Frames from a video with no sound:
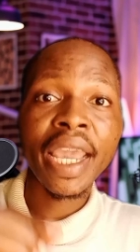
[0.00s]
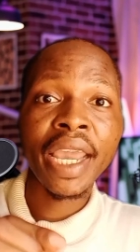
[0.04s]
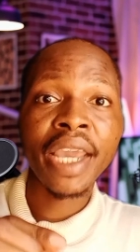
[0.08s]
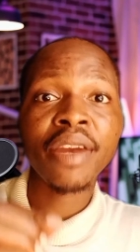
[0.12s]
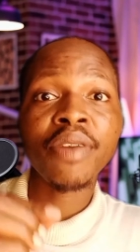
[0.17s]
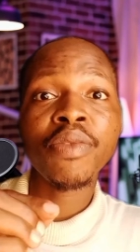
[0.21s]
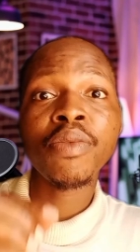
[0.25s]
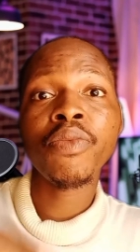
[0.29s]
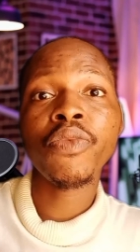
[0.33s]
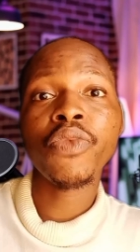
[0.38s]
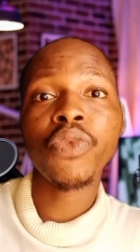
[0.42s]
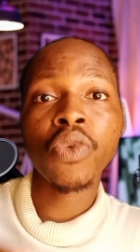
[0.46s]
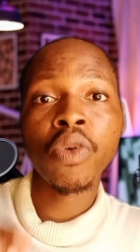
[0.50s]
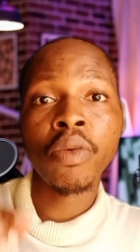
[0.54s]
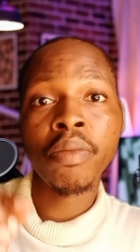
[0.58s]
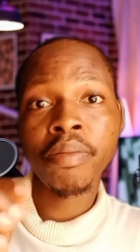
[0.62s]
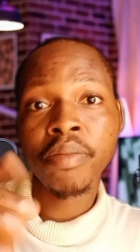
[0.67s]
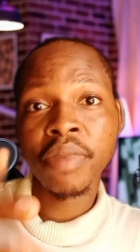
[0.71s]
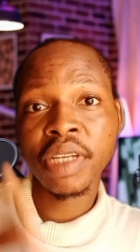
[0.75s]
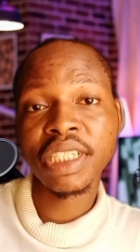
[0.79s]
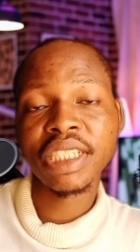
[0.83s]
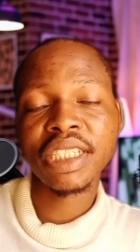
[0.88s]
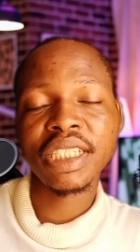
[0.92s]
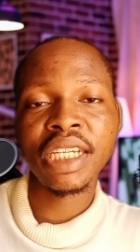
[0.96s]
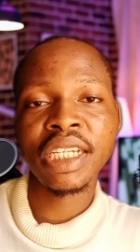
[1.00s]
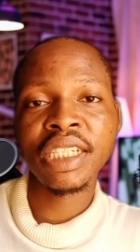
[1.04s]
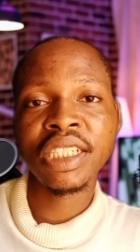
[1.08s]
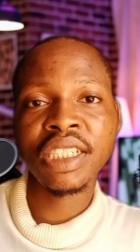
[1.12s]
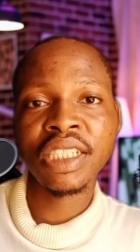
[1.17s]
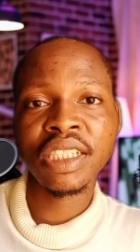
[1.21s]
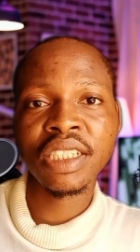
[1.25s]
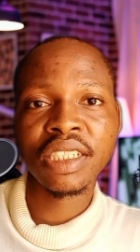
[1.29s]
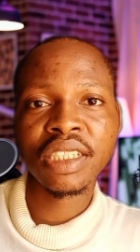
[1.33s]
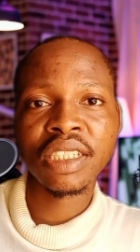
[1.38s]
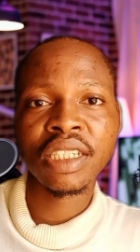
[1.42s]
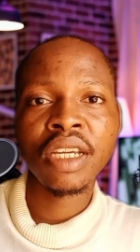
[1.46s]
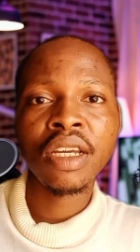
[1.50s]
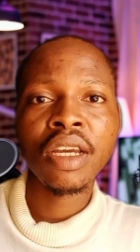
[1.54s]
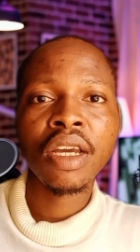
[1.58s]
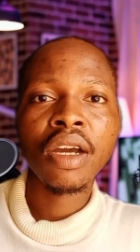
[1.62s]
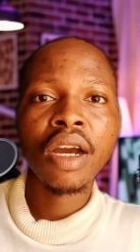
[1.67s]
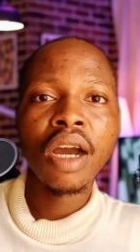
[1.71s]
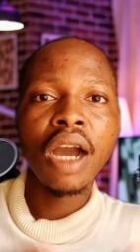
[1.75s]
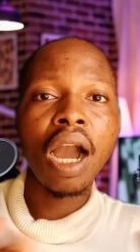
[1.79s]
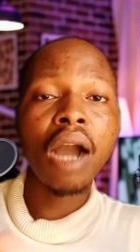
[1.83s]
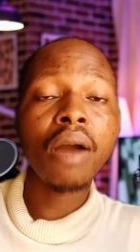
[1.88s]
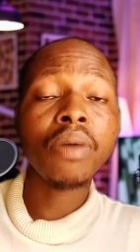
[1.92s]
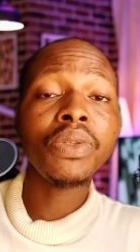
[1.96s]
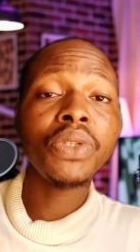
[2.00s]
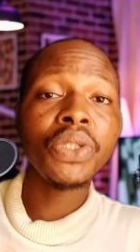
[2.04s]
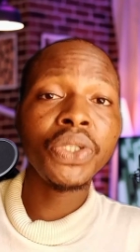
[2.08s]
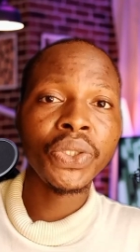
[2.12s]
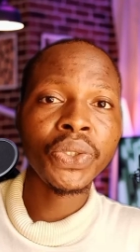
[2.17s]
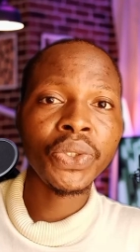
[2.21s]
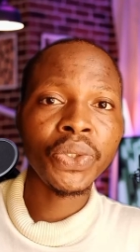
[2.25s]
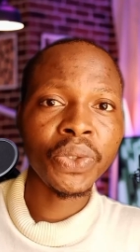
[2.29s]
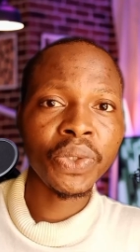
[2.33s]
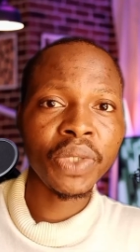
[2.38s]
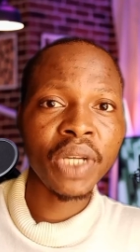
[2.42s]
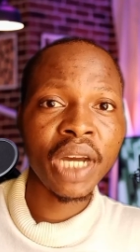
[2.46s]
earn from messages. How do you do